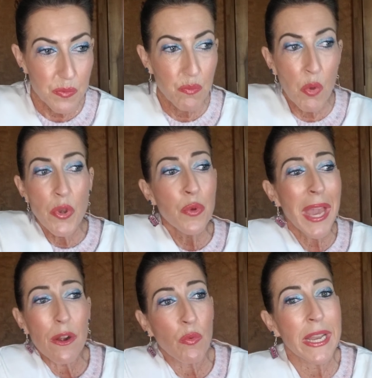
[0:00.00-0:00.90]
When you
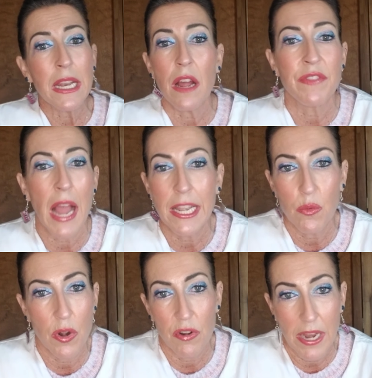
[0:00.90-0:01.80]
get a reading of
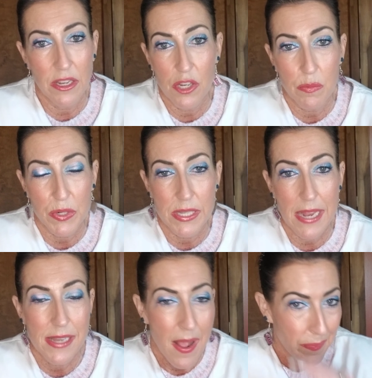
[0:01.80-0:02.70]
91 or
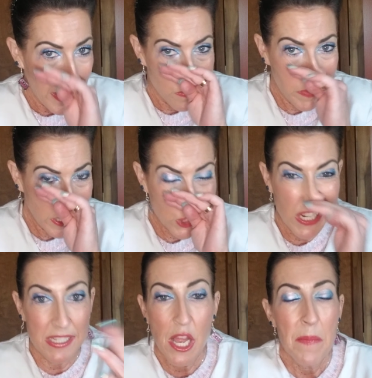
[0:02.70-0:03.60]
92% and the patient
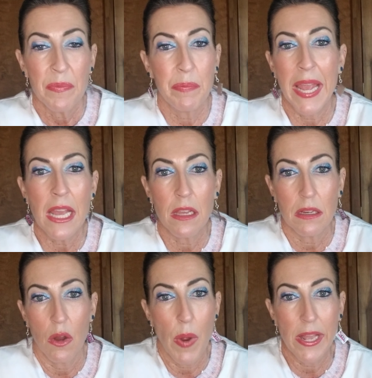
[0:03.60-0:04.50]
is pink,
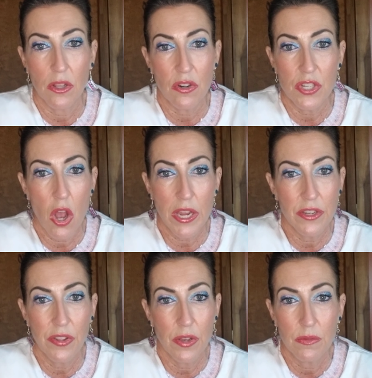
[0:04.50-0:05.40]
awake, alert, and talking
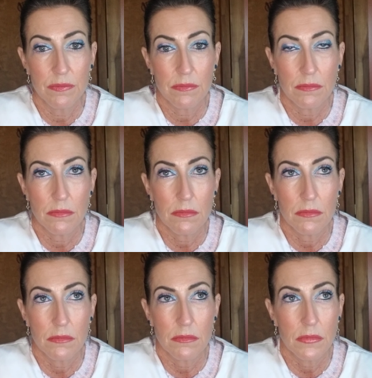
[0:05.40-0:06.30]
to you,
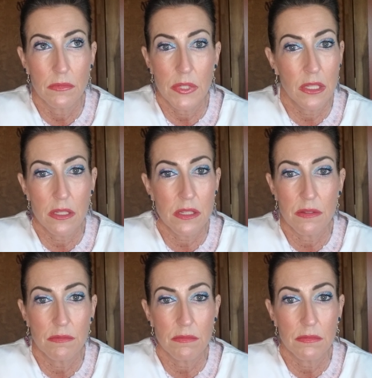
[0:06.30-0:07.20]
and
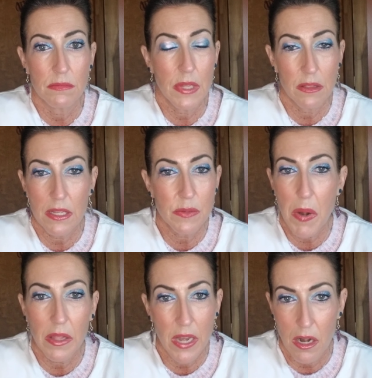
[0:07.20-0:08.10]
that's
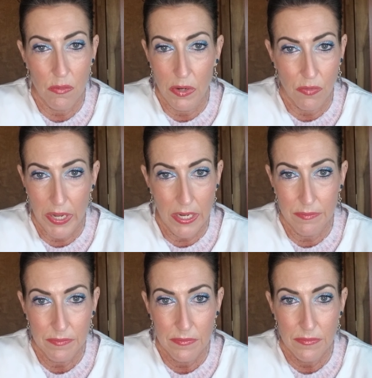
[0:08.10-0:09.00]
probably not a real reading.
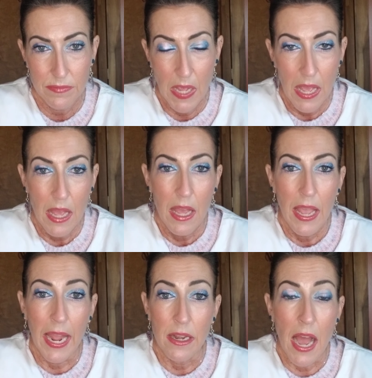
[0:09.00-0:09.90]

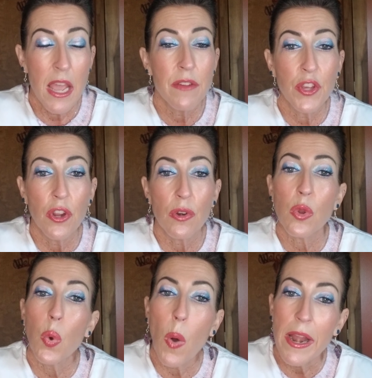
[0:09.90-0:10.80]
And I have cured
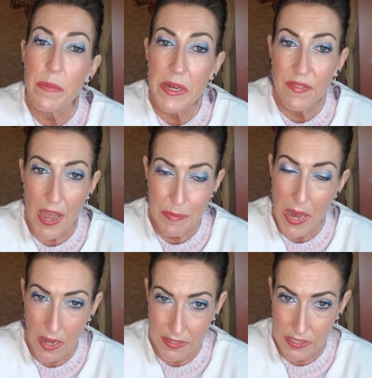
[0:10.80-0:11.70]
quite a bit of
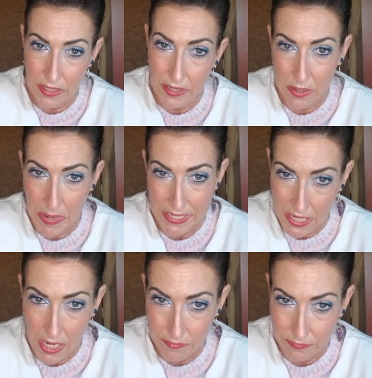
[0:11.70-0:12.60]
hypoxia in my
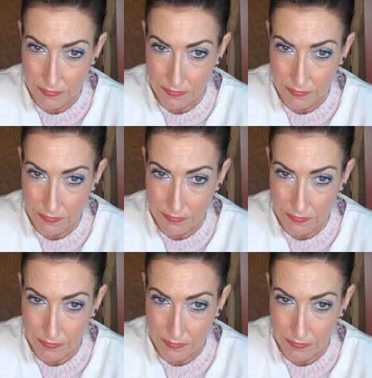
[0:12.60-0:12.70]
time.